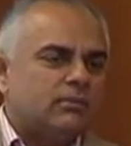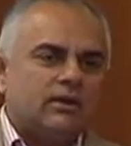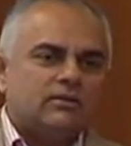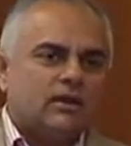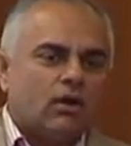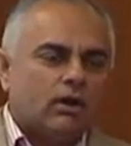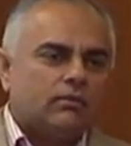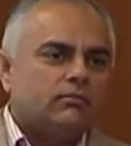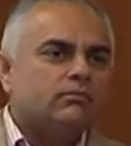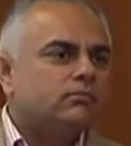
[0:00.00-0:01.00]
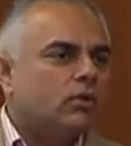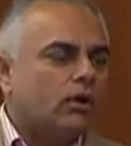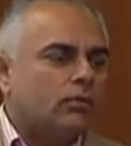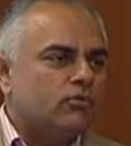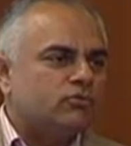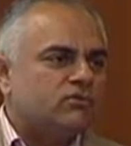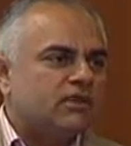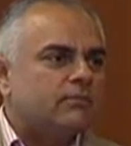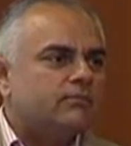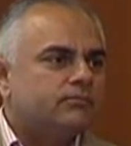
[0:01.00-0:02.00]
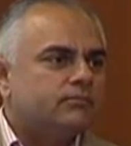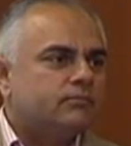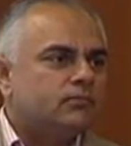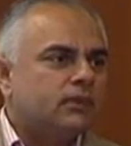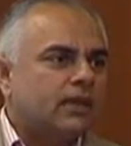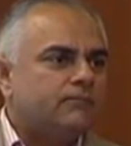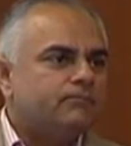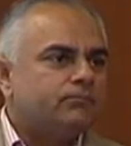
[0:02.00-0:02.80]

but they're all almost the same. Okay.